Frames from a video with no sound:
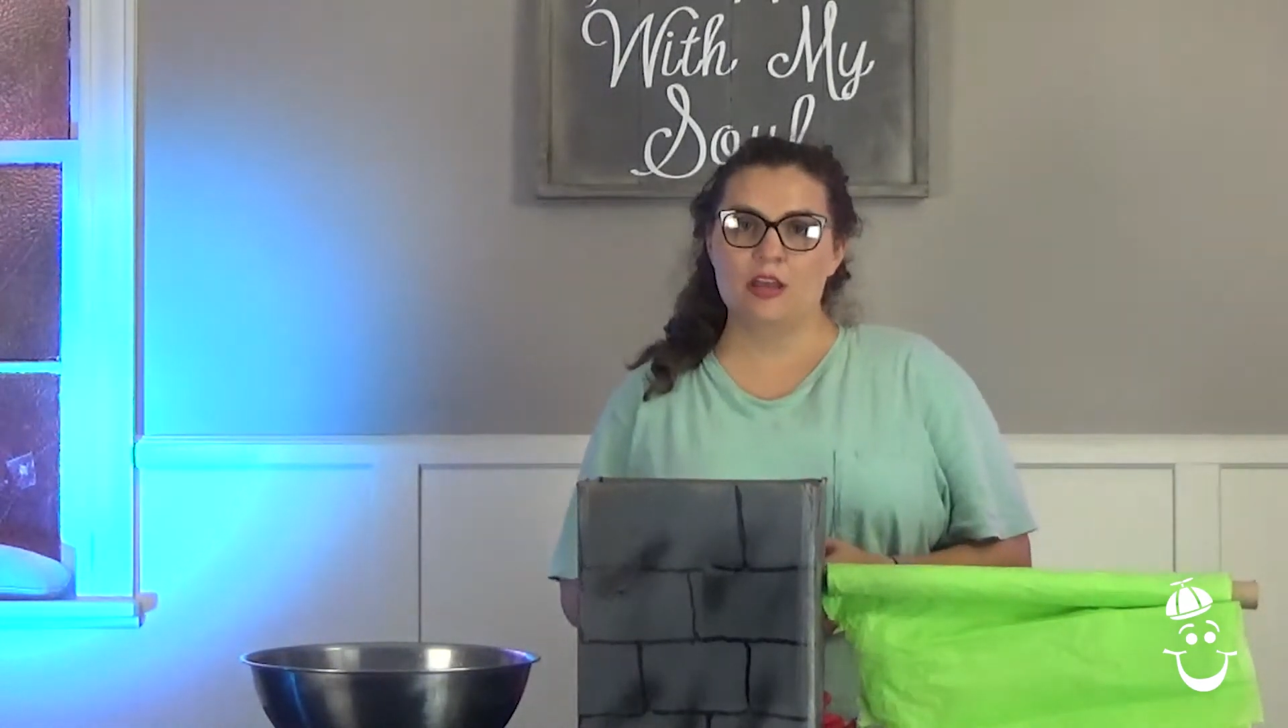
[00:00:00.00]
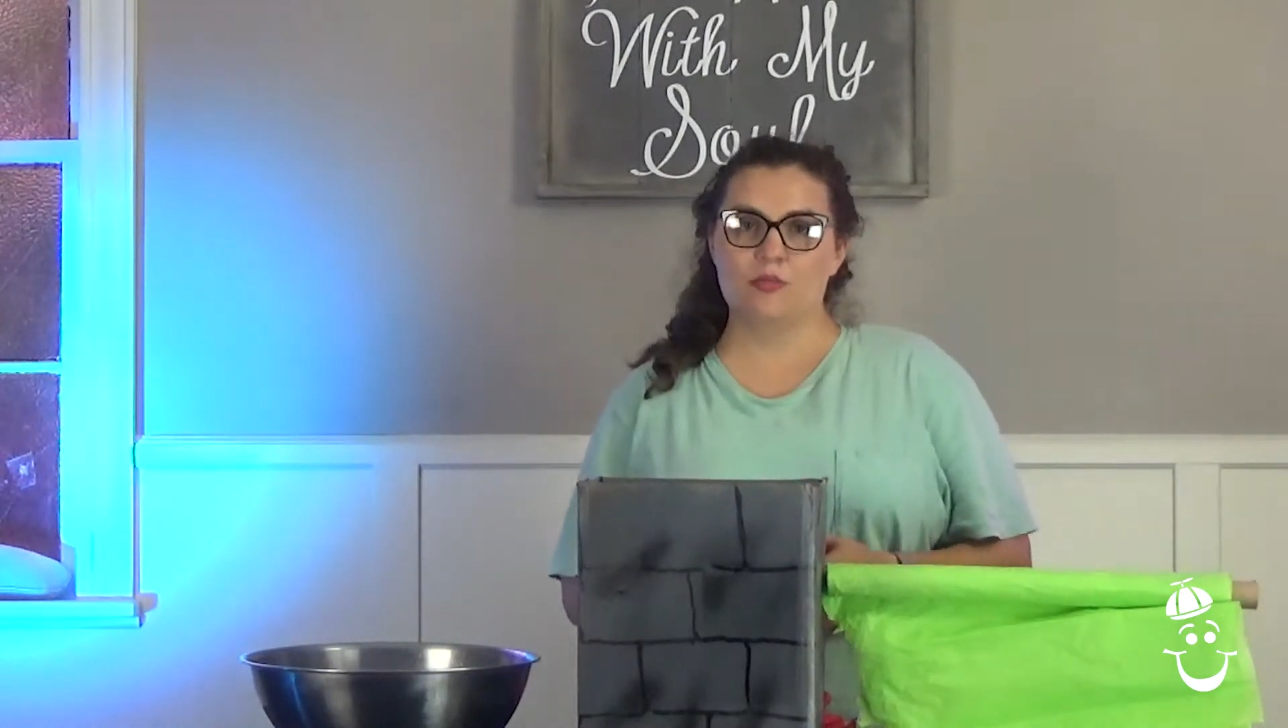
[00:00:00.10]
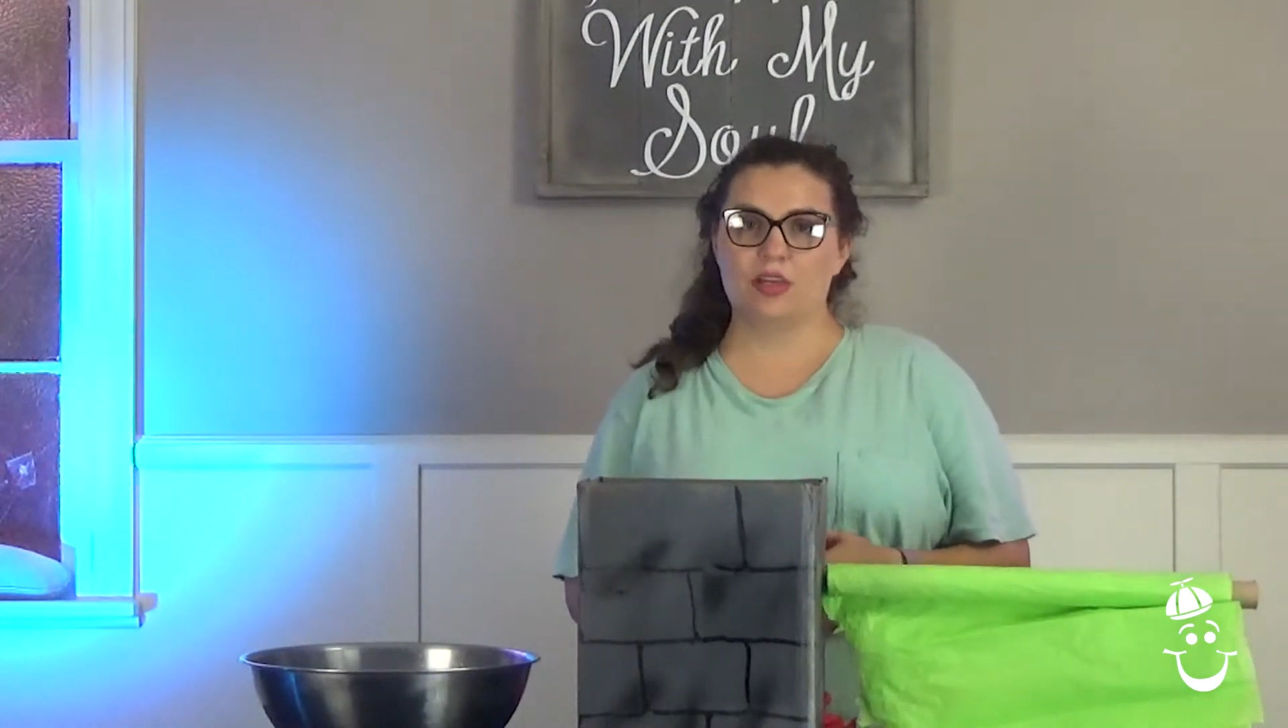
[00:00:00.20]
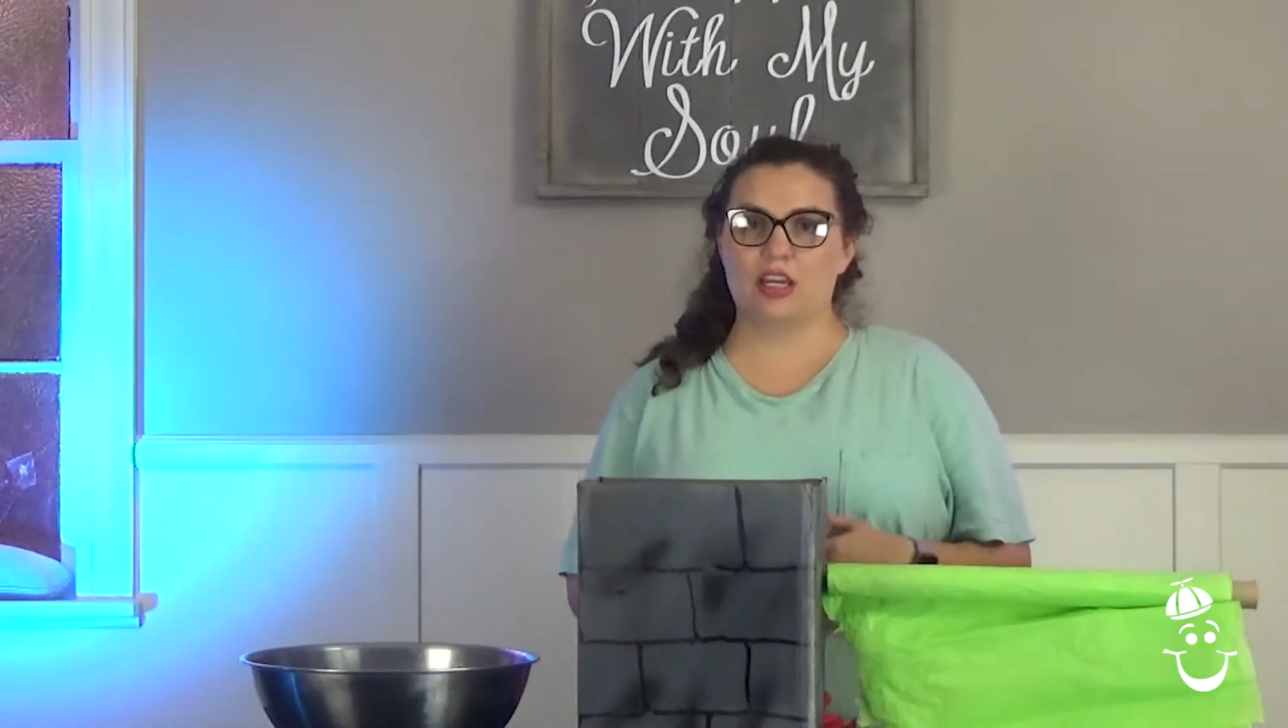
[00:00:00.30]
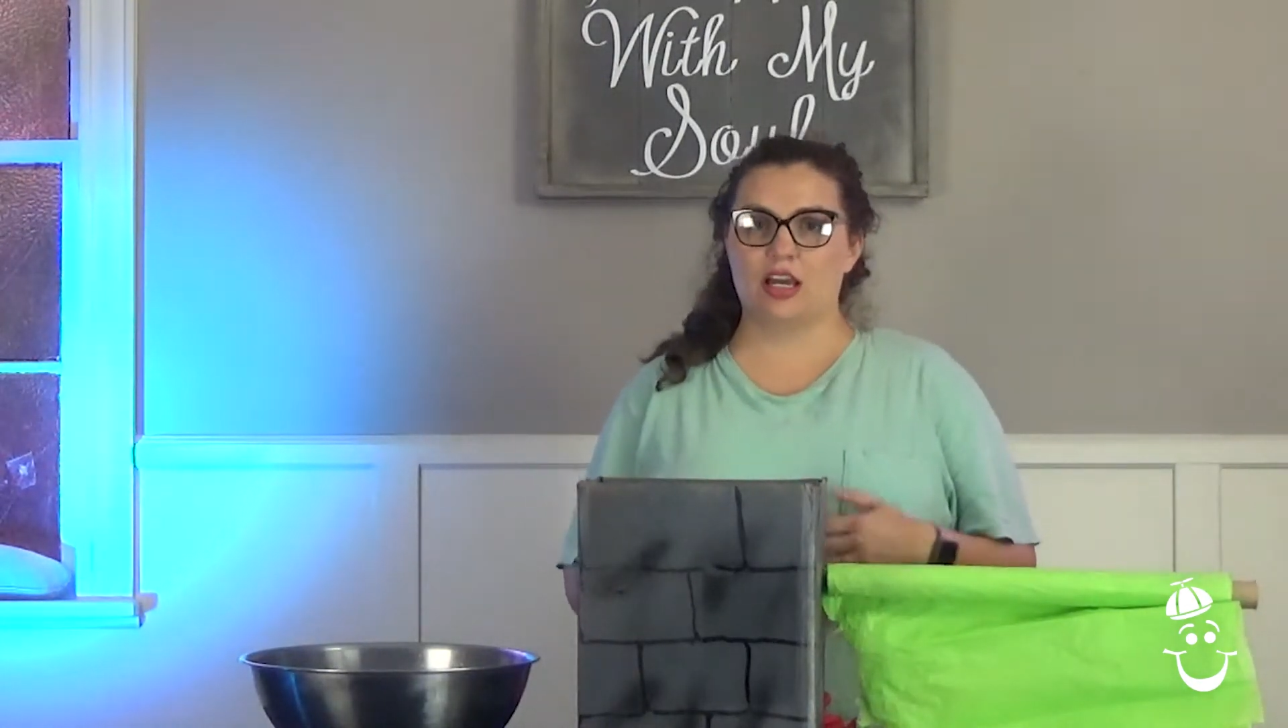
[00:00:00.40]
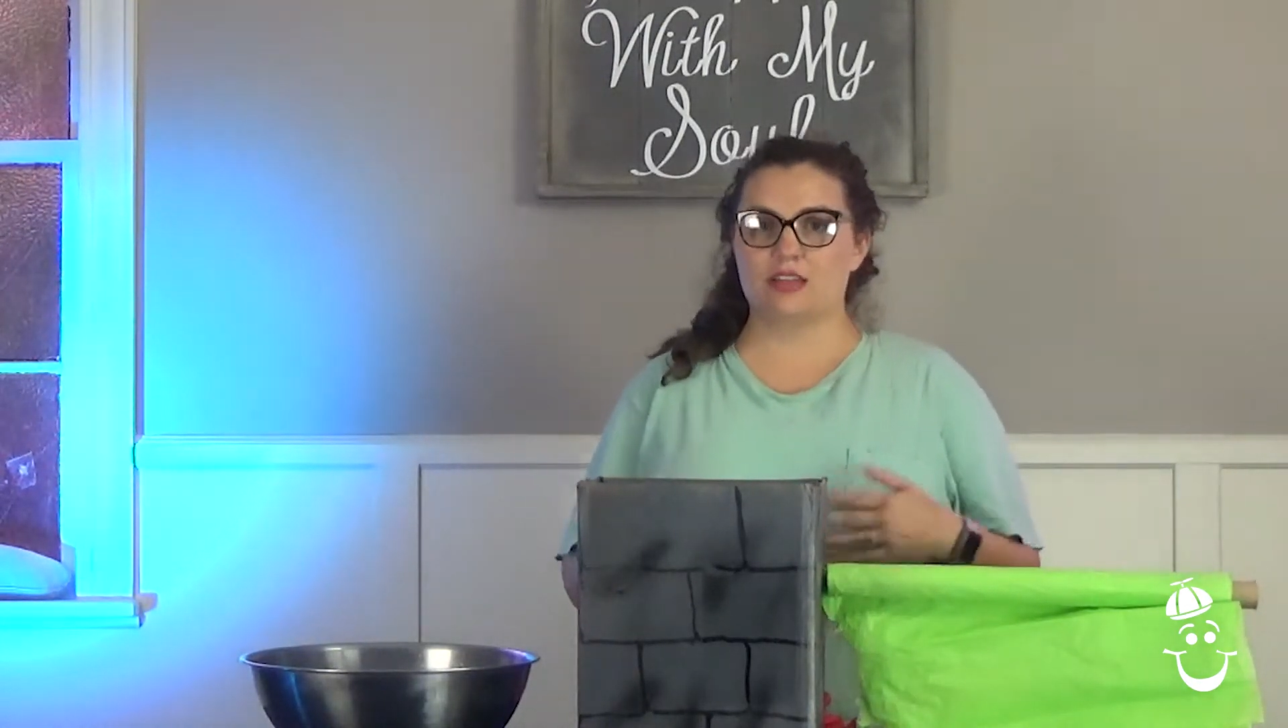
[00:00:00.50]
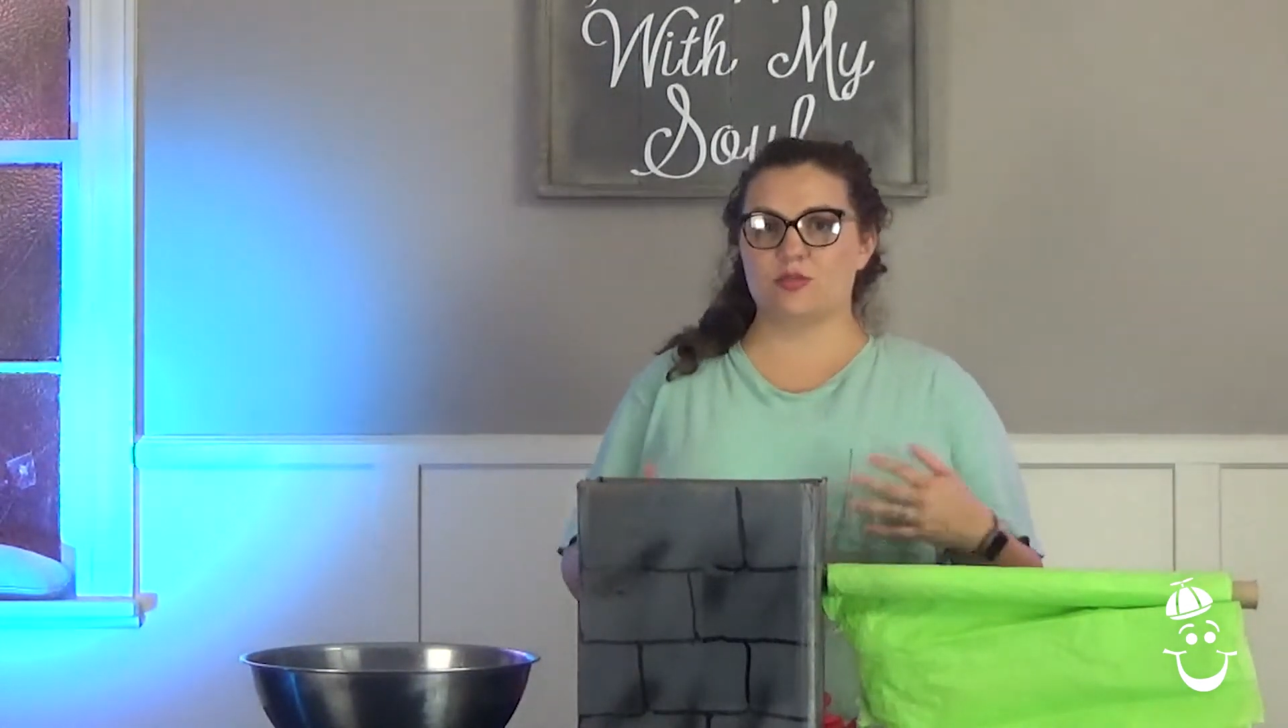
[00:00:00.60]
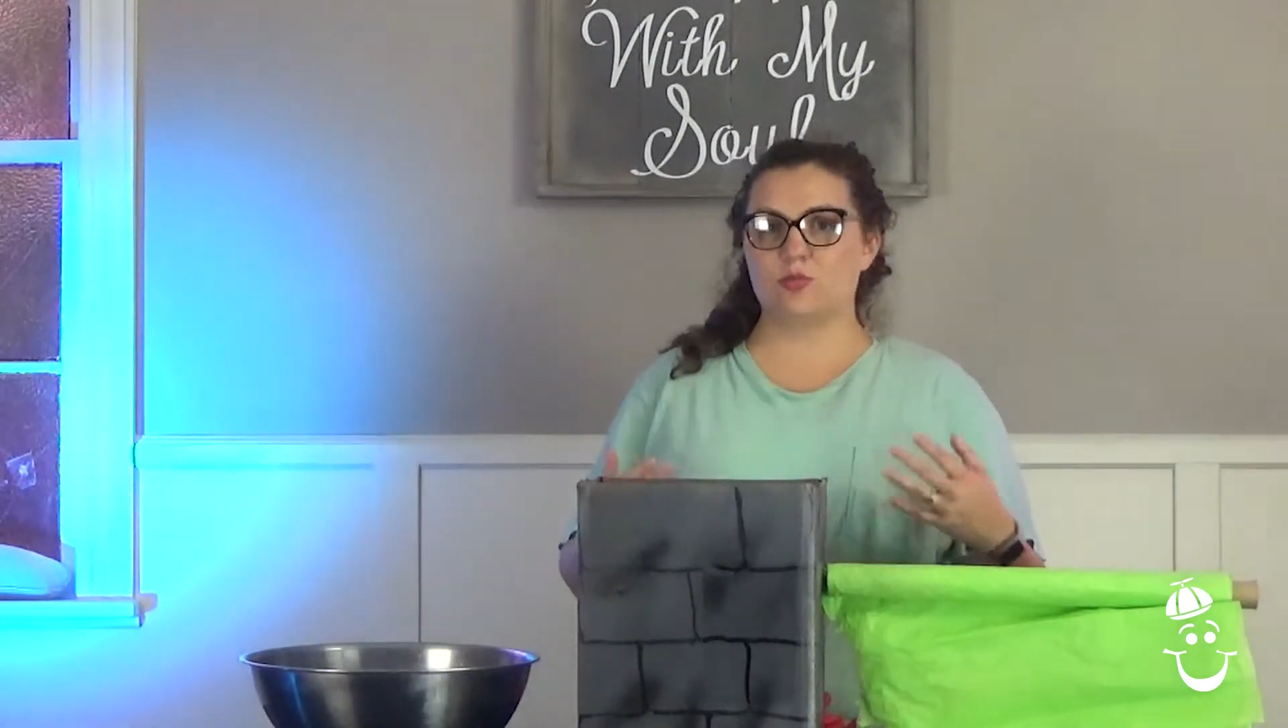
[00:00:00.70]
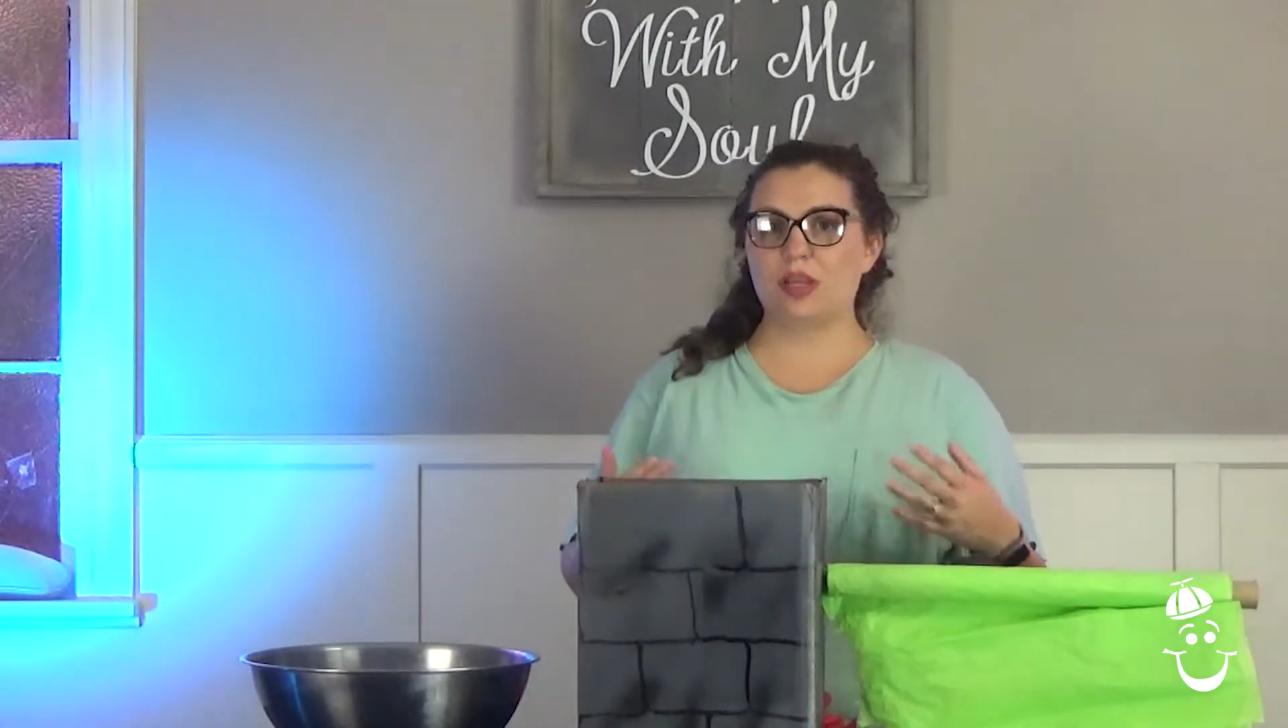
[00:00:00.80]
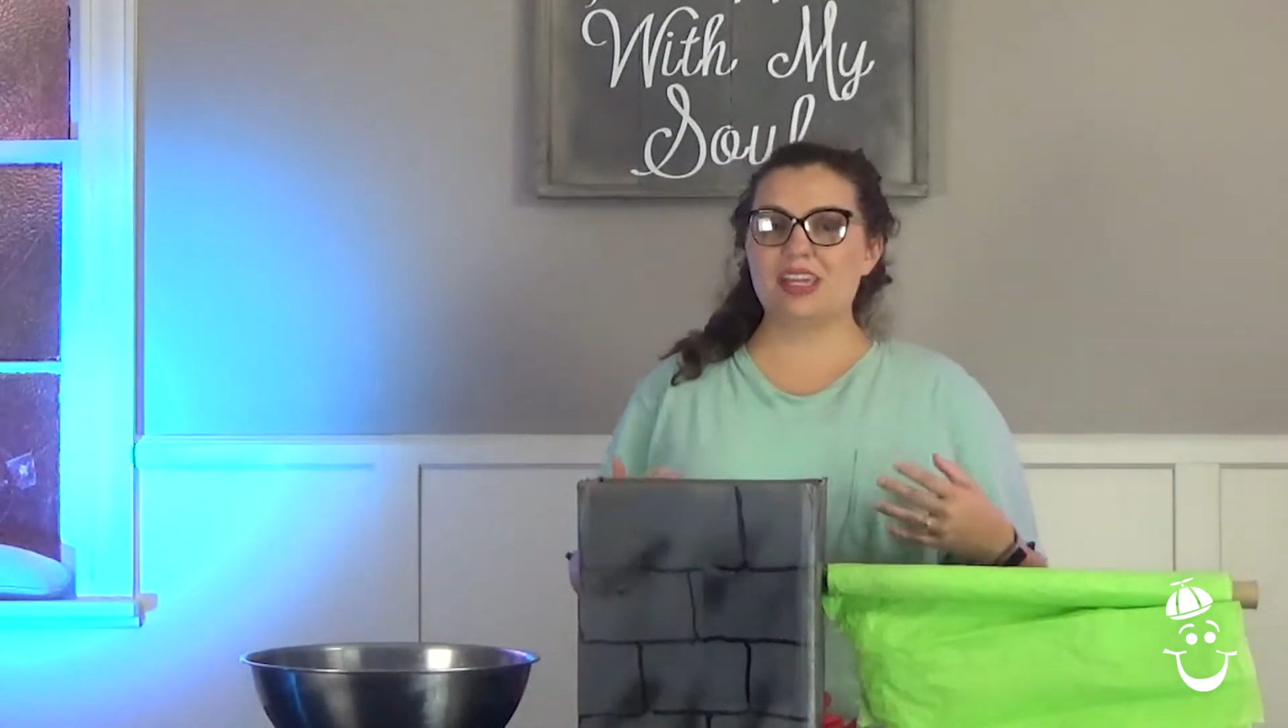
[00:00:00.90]

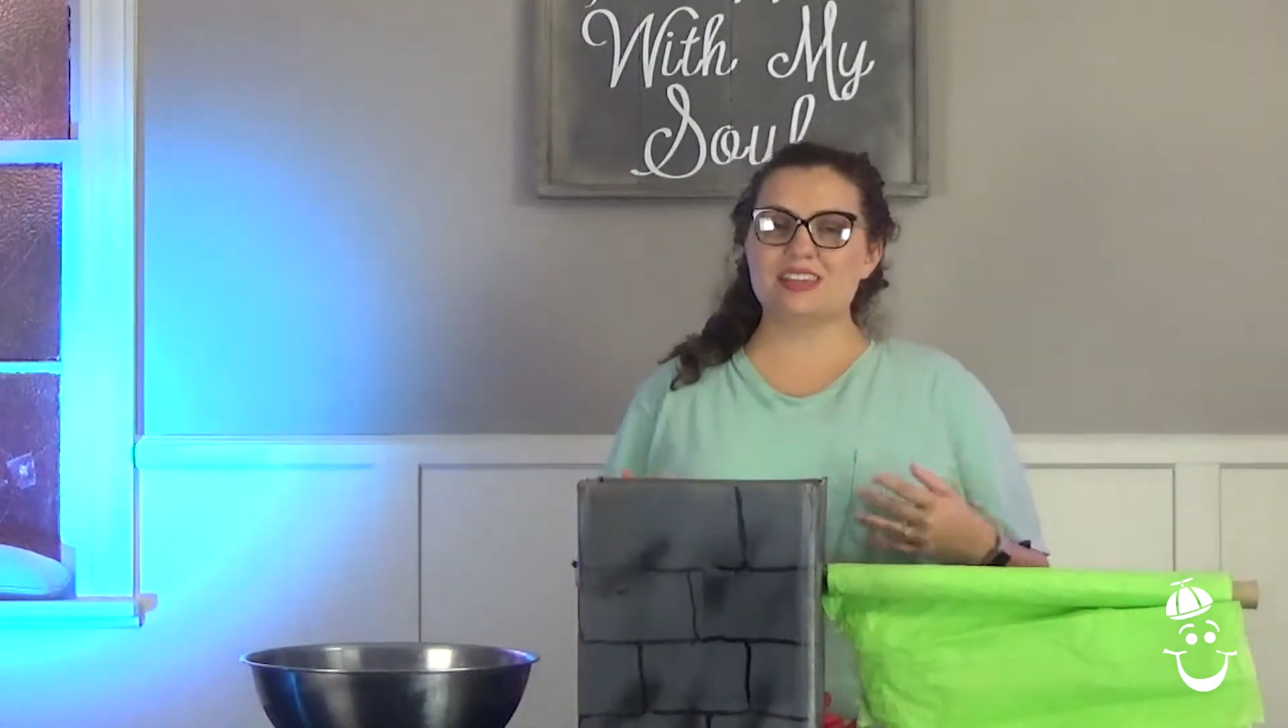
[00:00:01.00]
because we